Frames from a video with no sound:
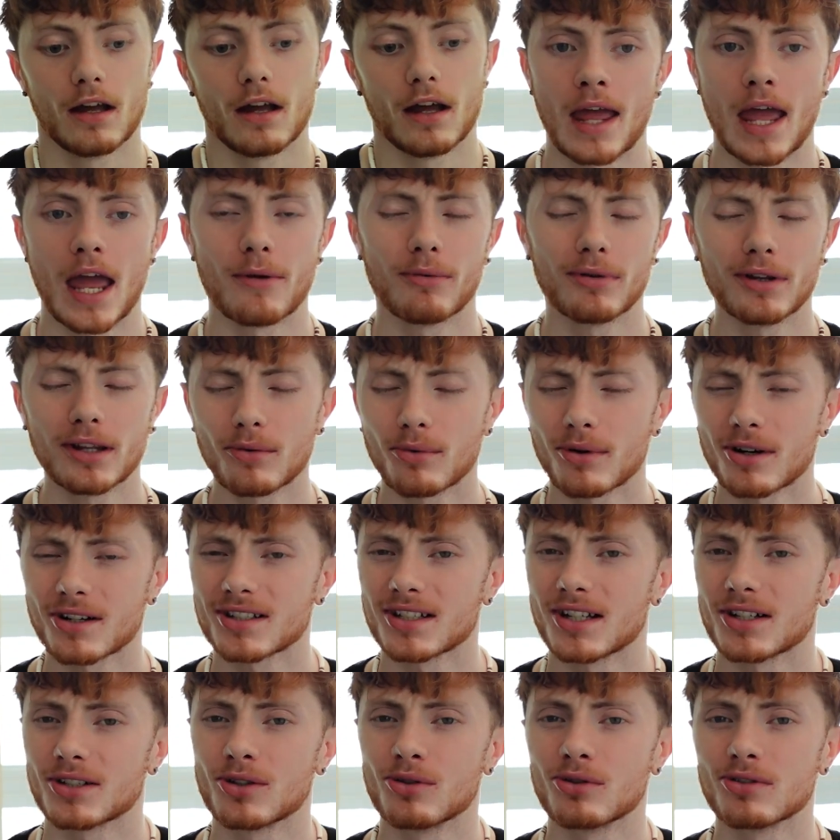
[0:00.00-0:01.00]
it really works
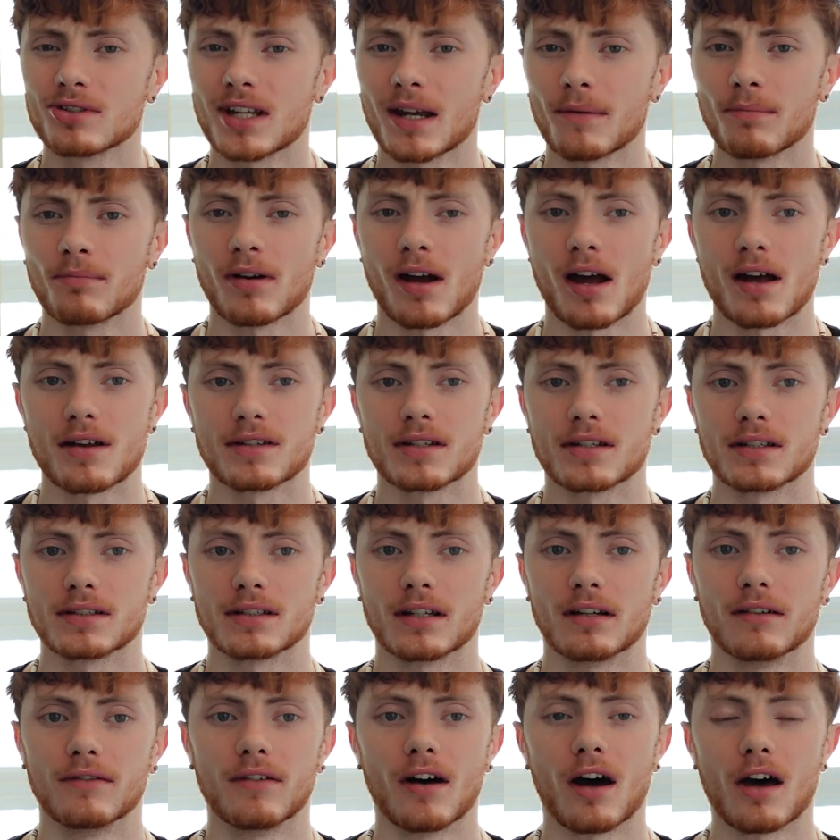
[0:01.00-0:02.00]
in a two-step process
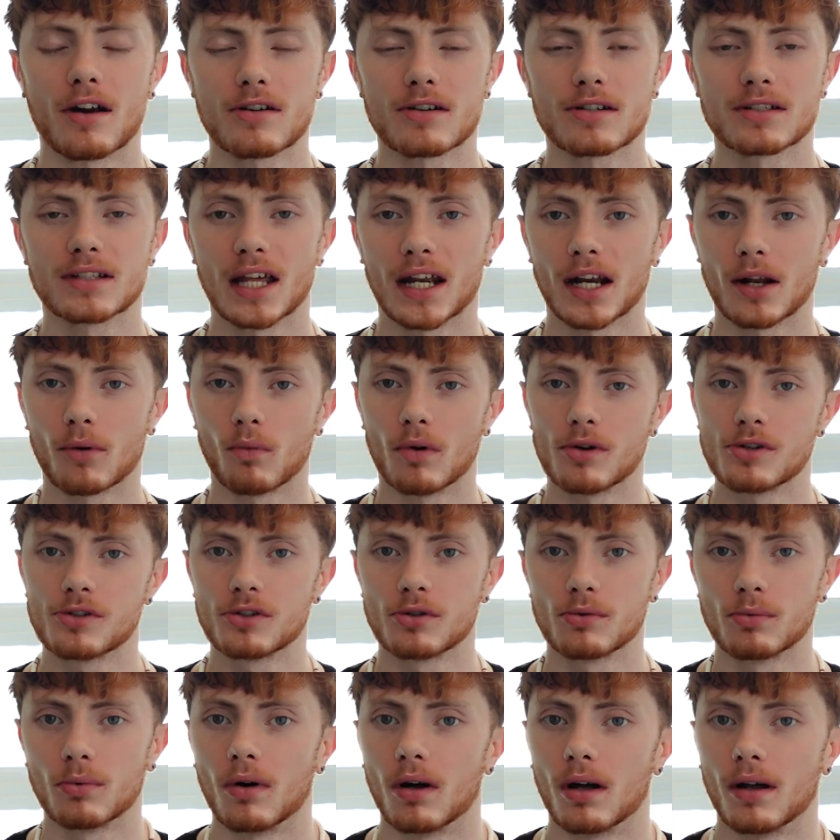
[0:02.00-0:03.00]
of understanding what
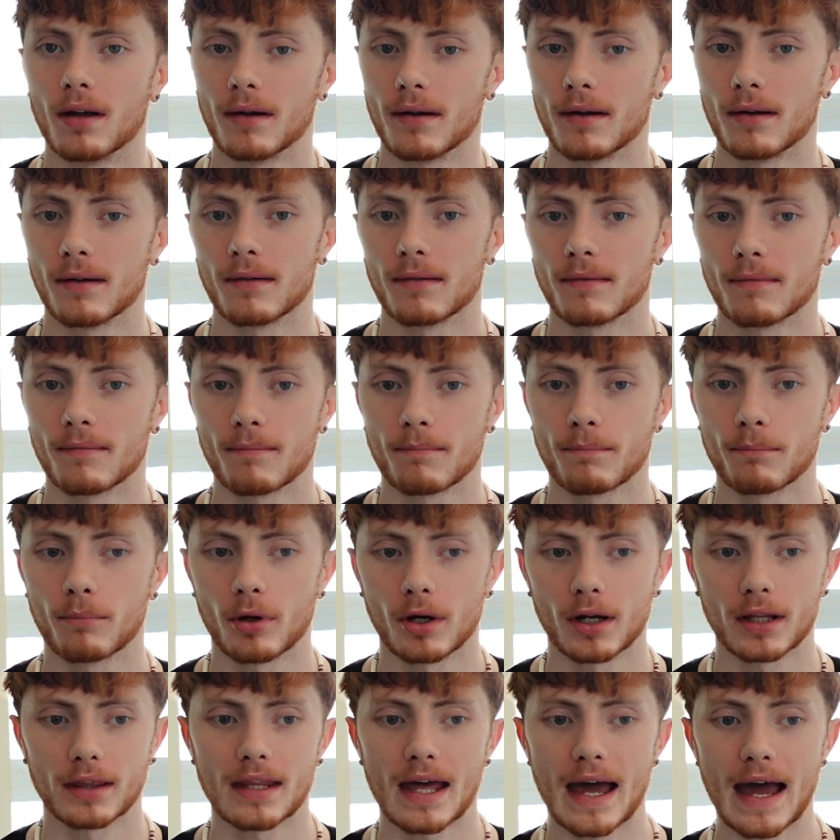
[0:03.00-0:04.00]
you want,
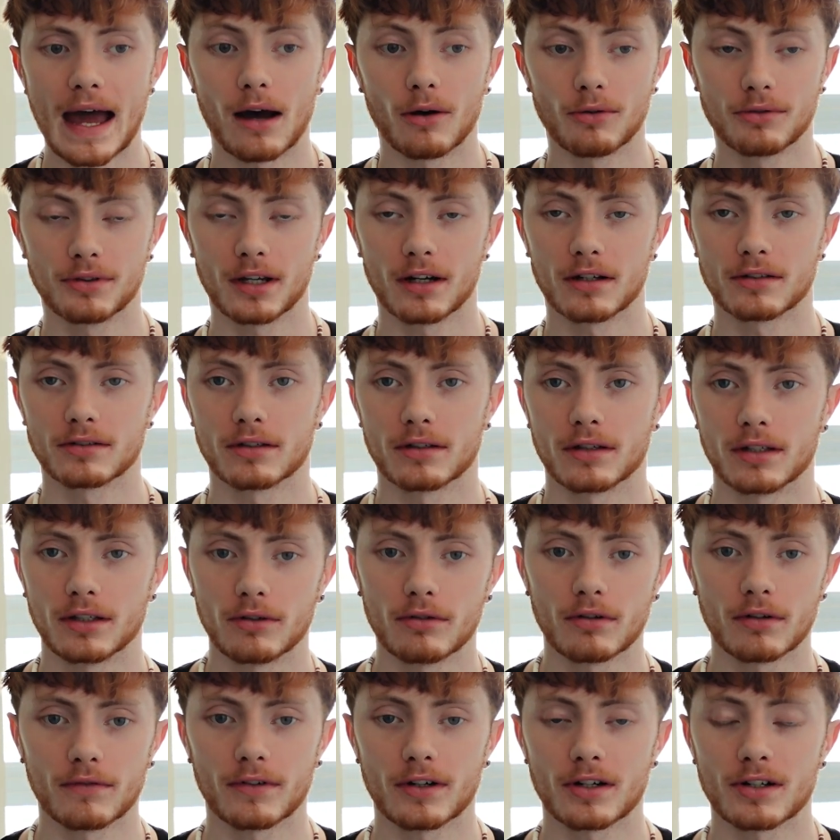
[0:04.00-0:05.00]
putting that out there into the
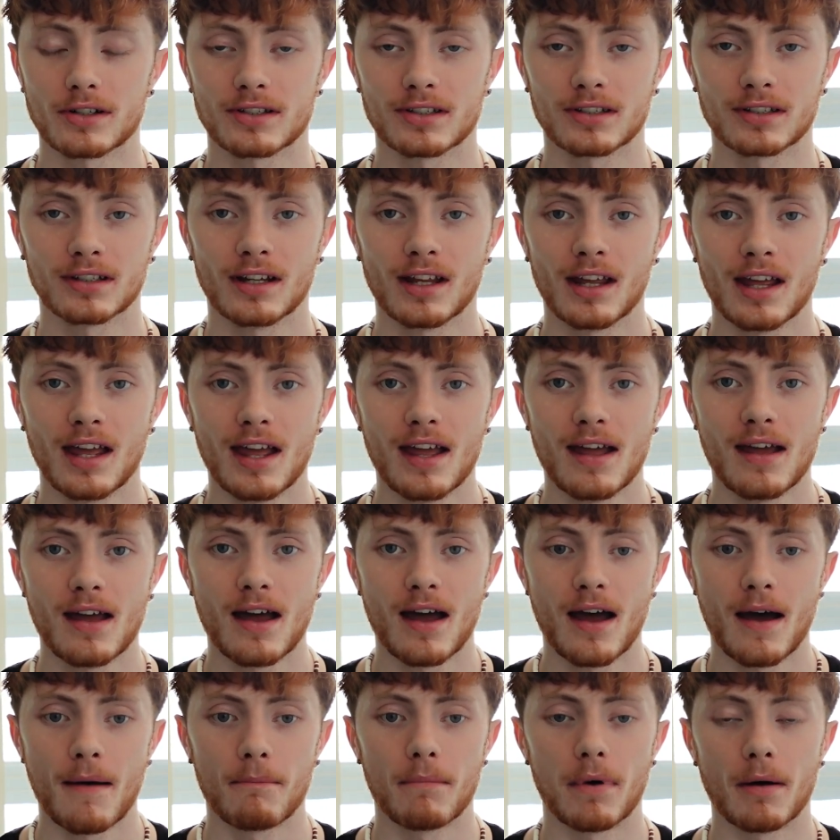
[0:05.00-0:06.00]
universe,
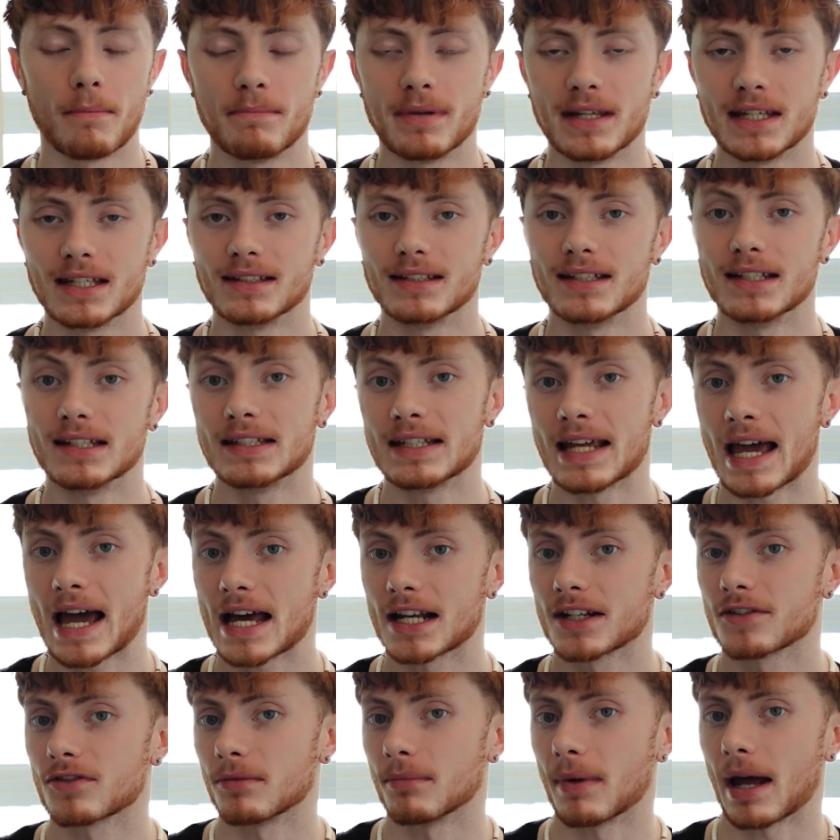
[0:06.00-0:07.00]
but being
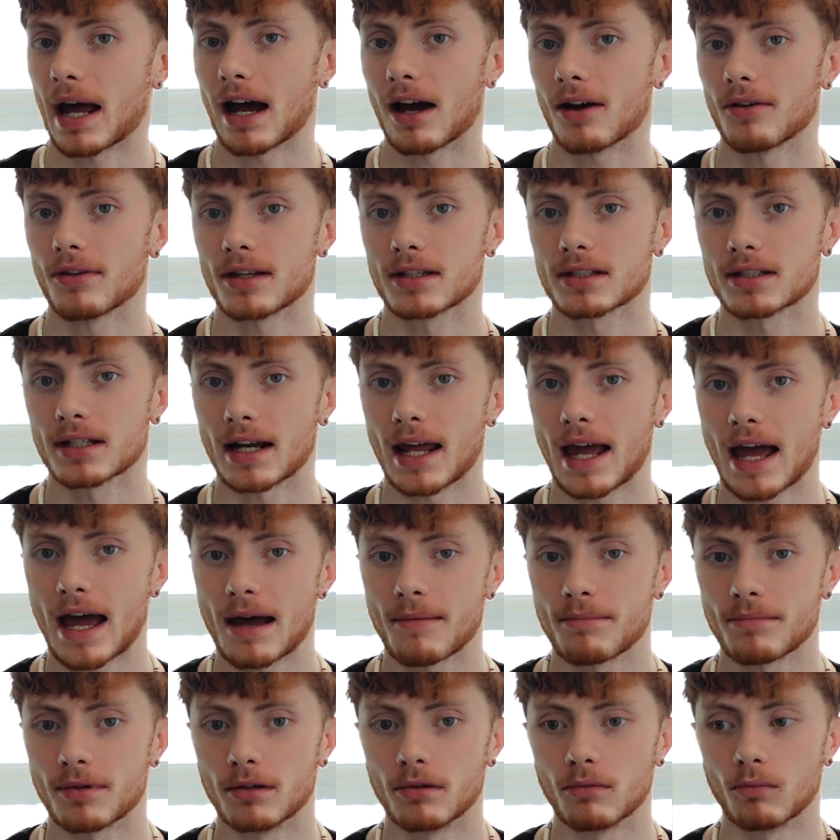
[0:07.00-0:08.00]
detached from how that's going to
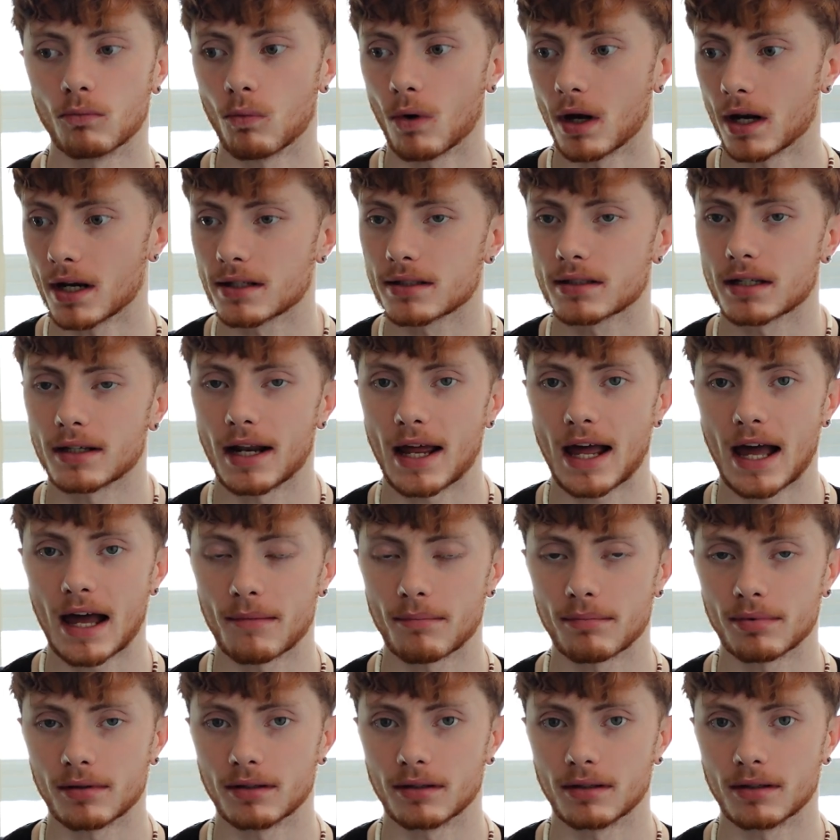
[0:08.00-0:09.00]
happen, when it's going to
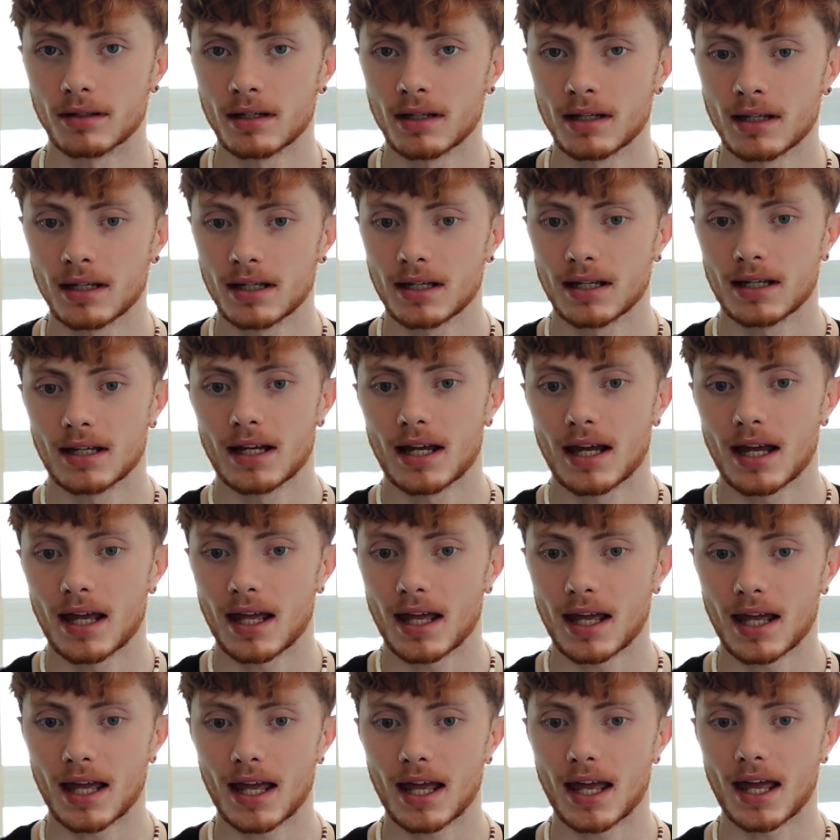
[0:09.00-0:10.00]
happen,
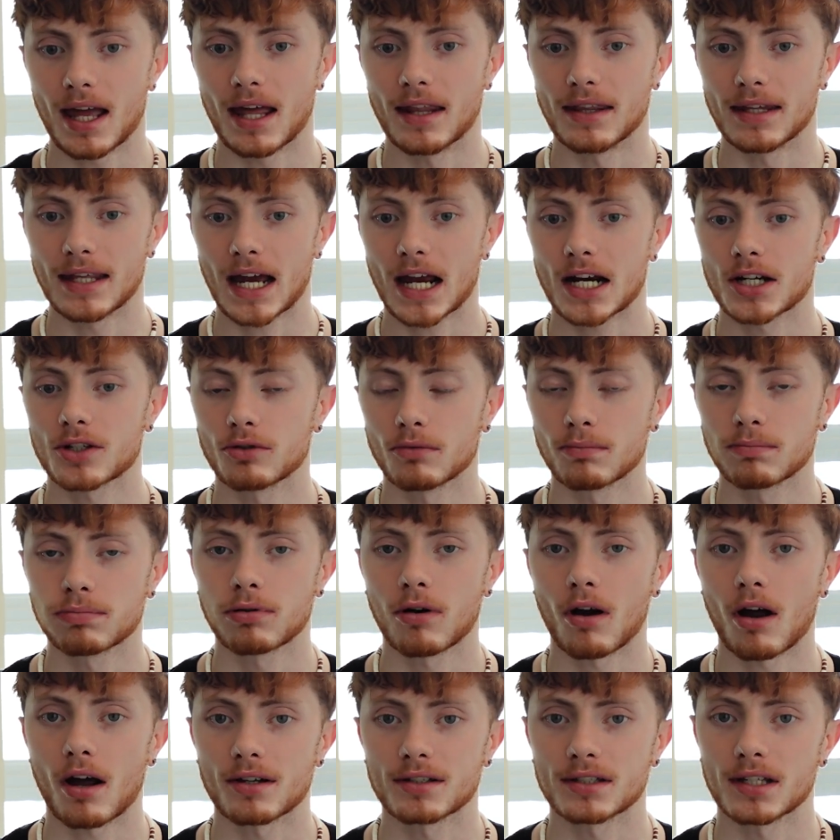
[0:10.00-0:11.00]
and the actual
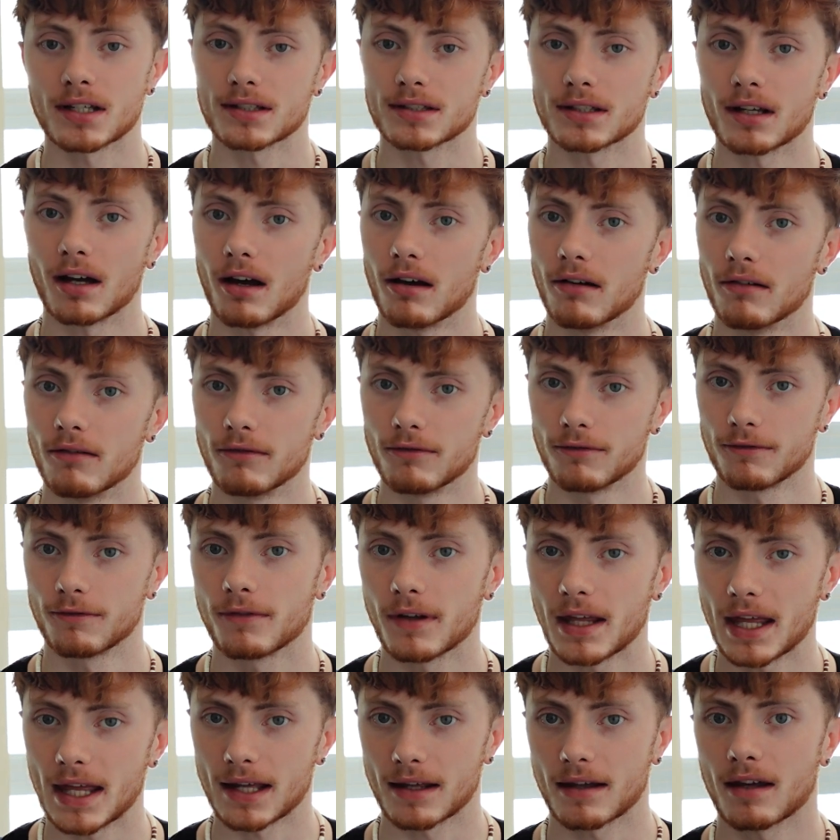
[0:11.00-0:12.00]
process of
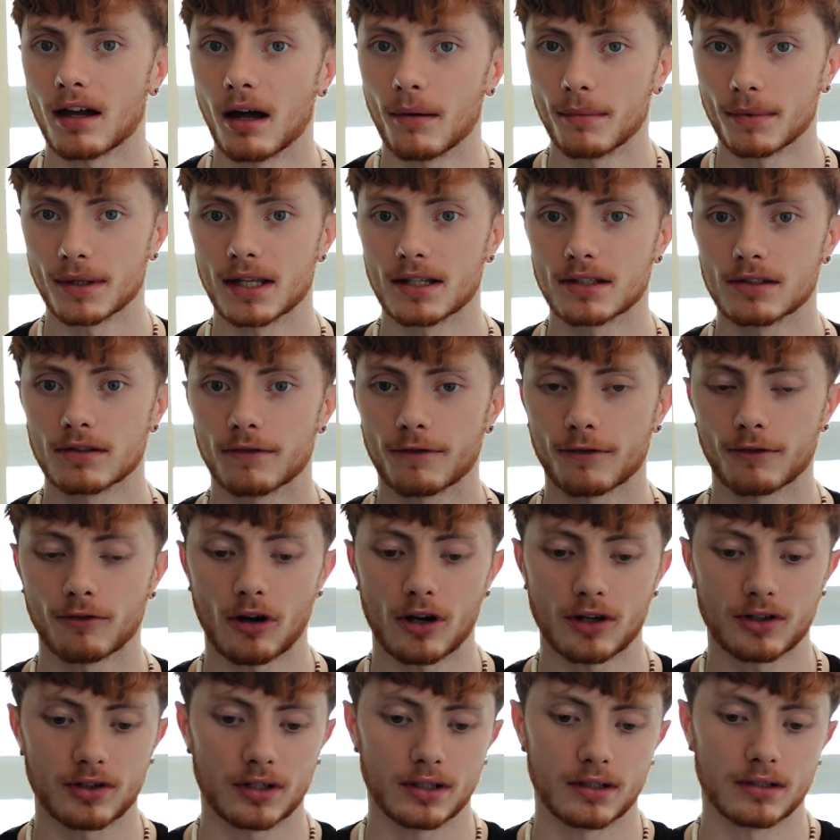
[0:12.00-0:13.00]
it coming into
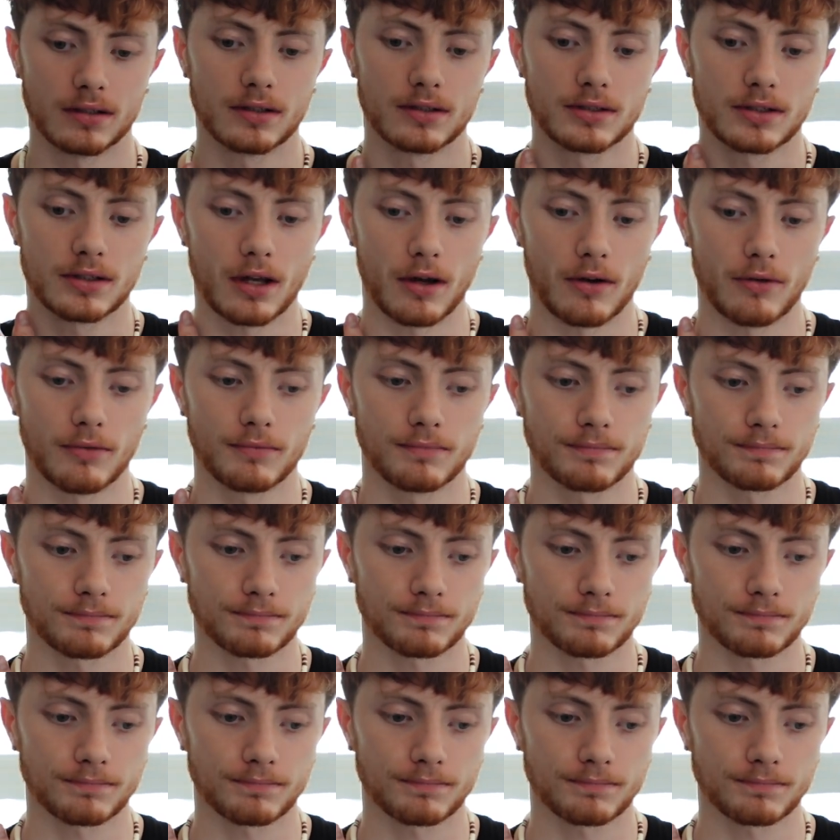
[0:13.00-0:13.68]
fruition. So